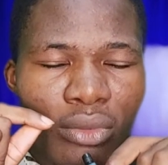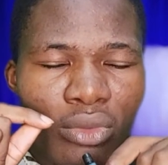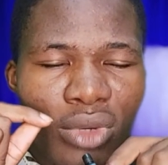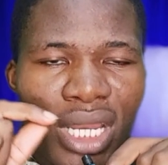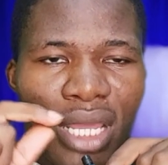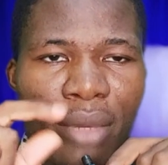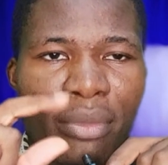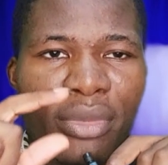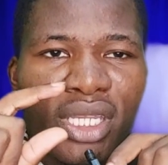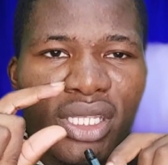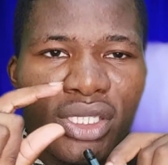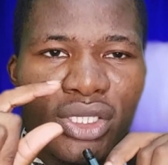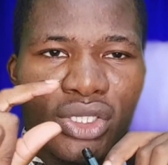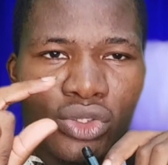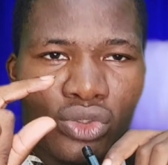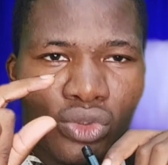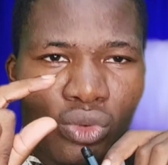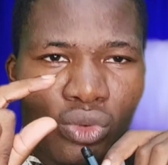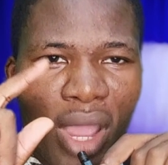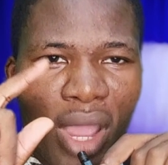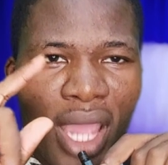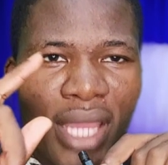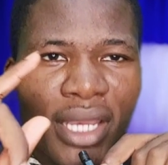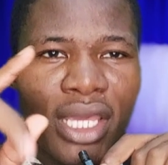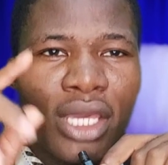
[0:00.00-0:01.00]
When I mean it
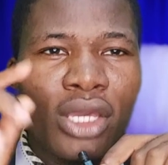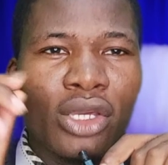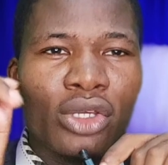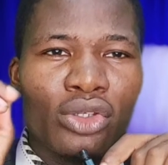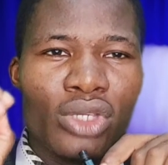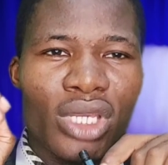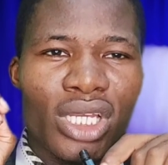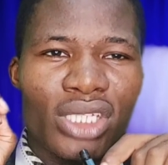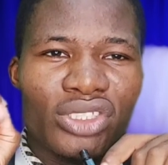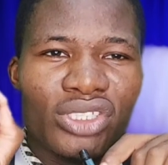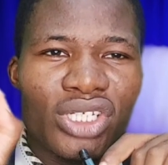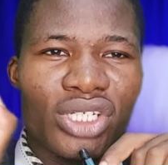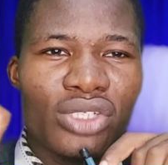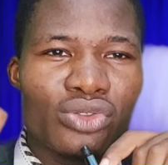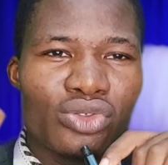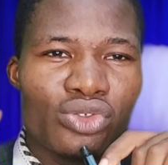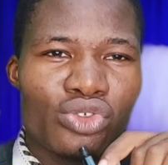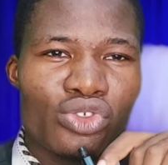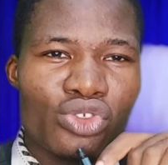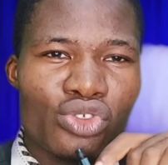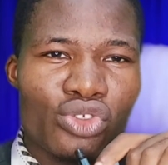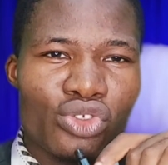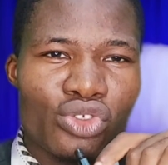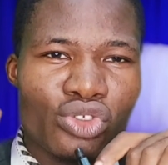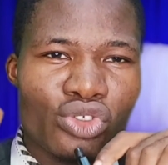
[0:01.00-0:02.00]
wide, you are trying
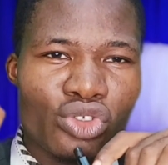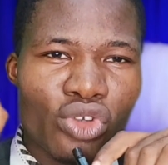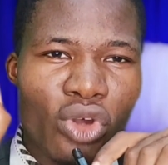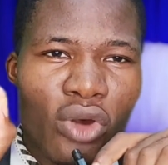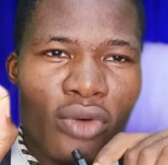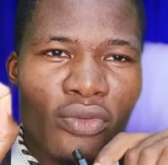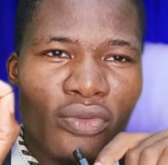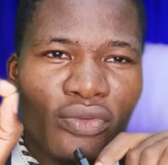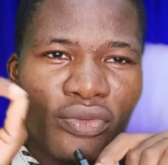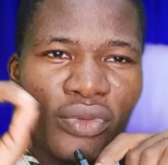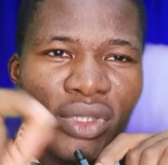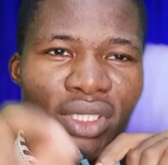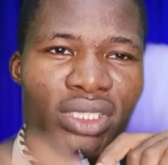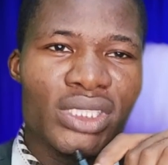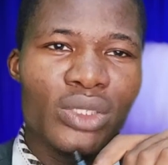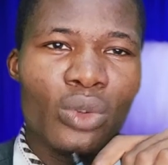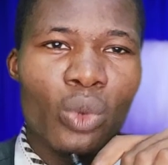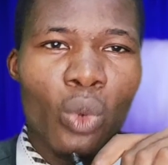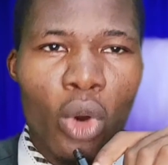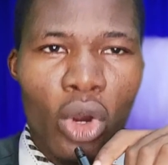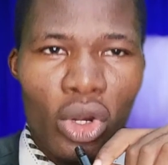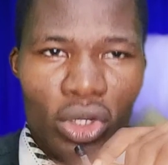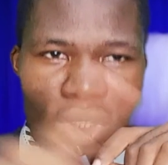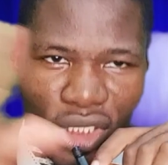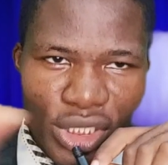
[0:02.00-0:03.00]
to solve
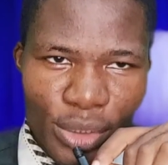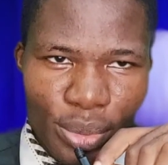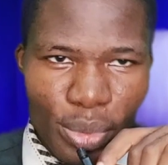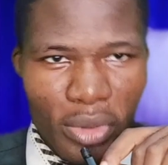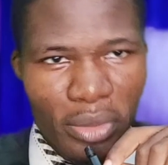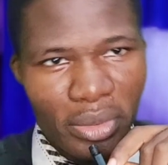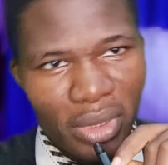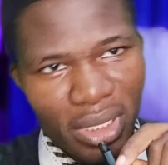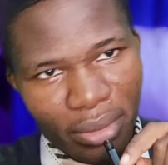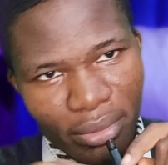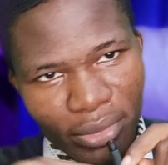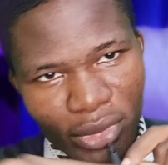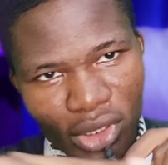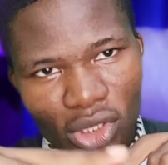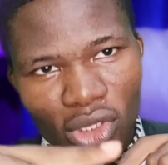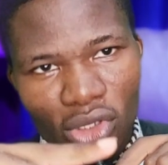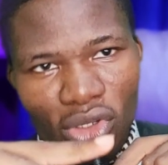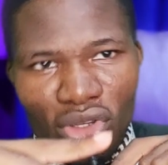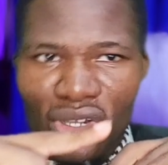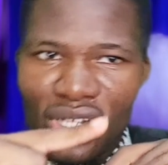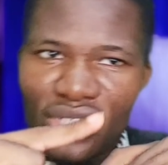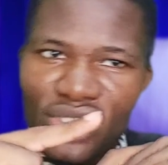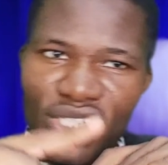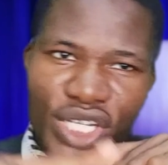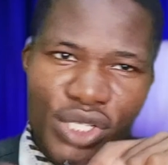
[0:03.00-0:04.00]
the world's problem.
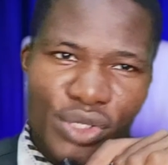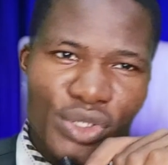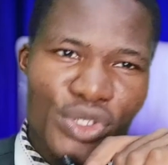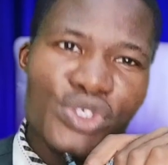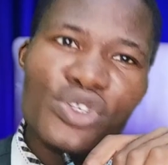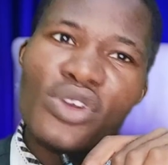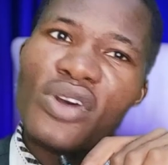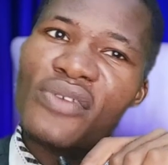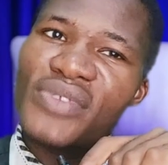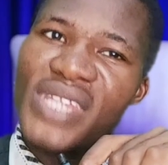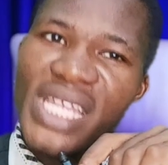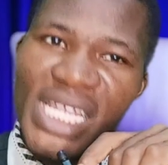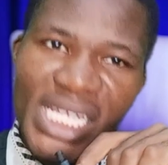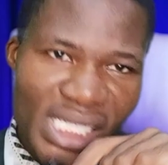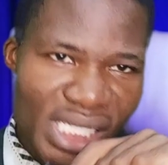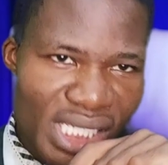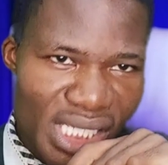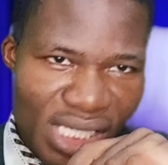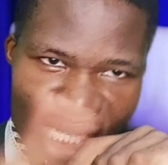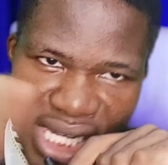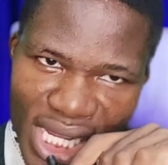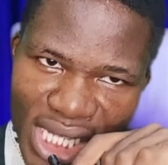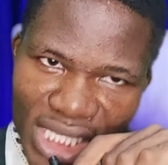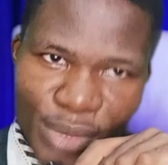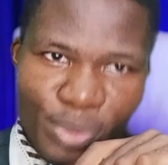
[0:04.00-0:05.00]
You are trying to solve
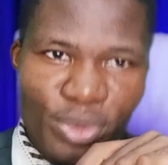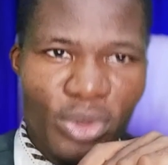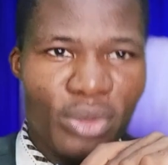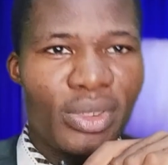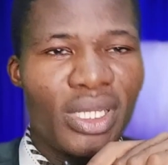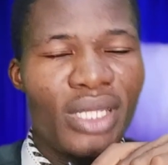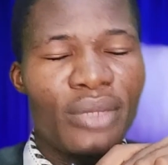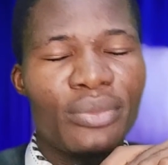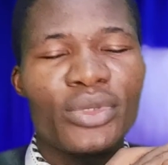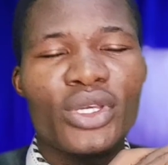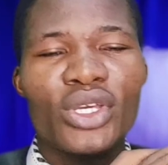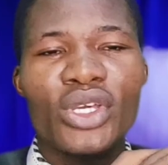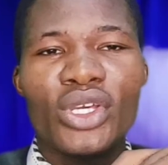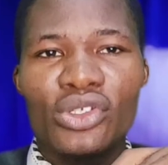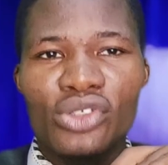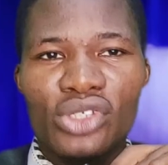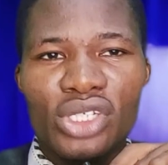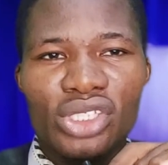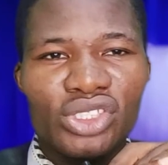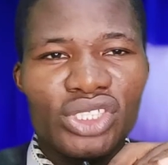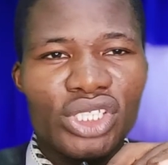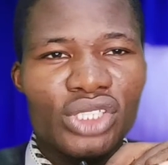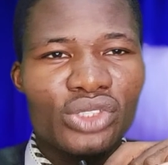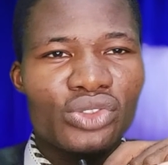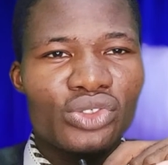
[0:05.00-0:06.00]
Nigeria's problem.
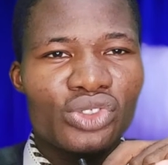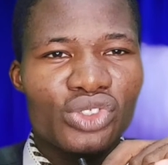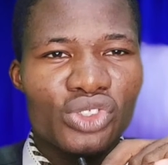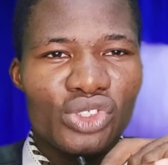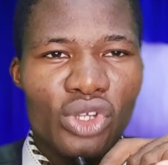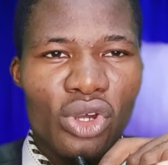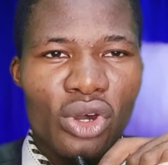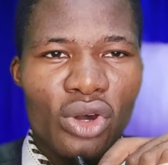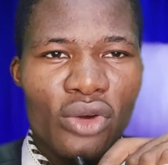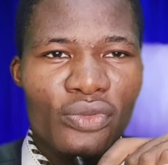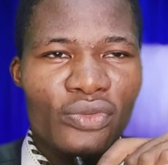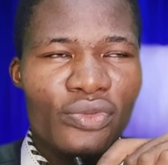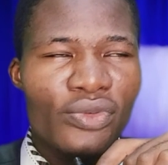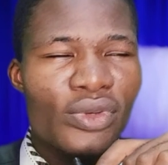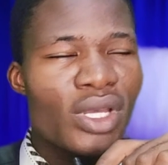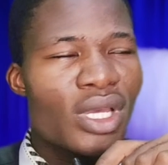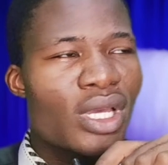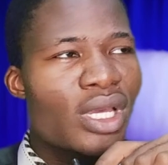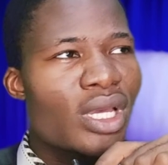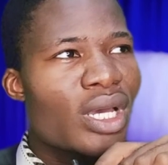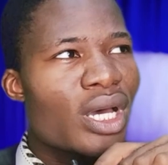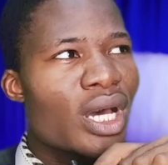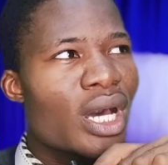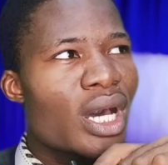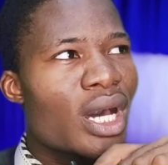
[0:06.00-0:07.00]
You are trying to solve
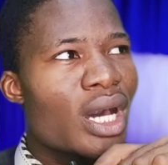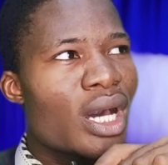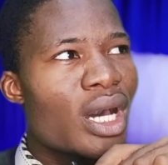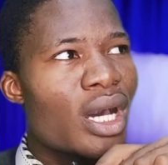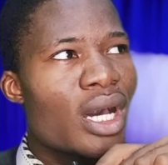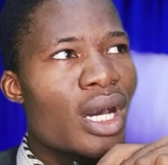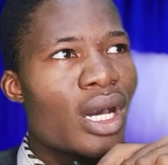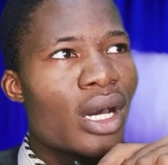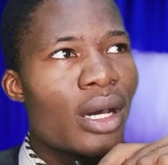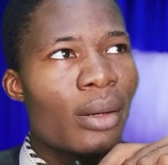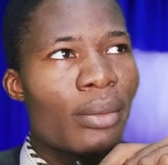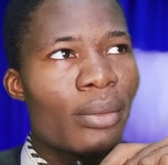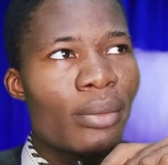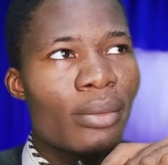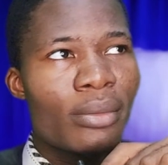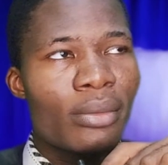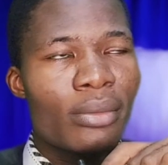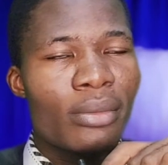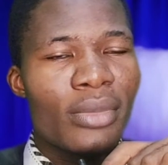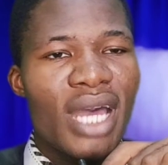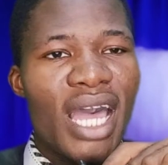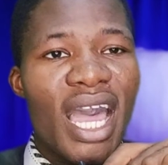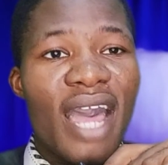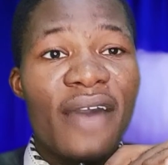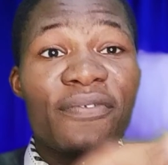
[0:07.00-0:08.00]

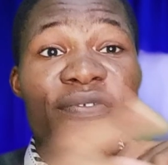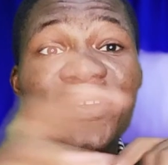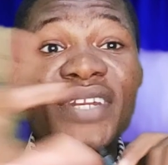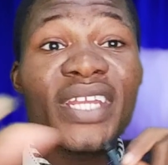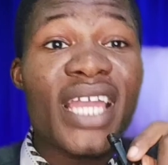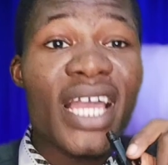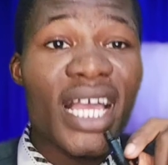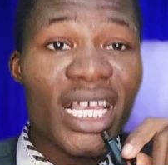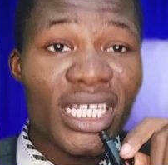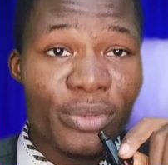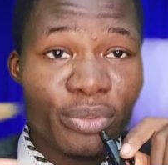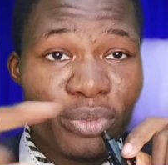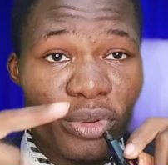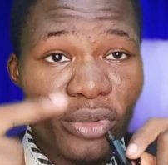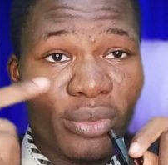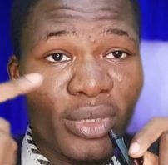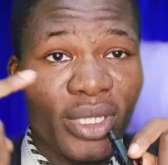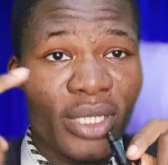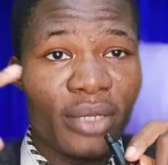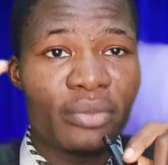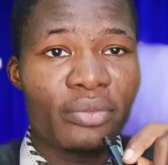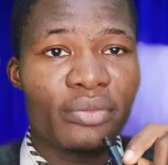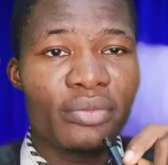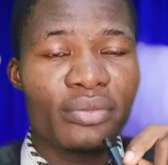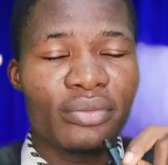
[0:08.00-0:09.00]
Africa's
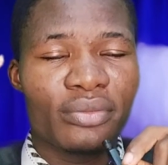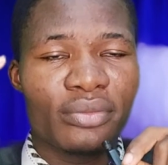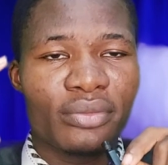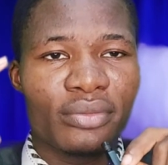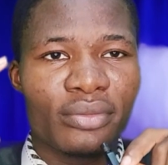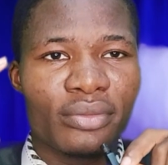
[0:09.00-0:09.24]
problem.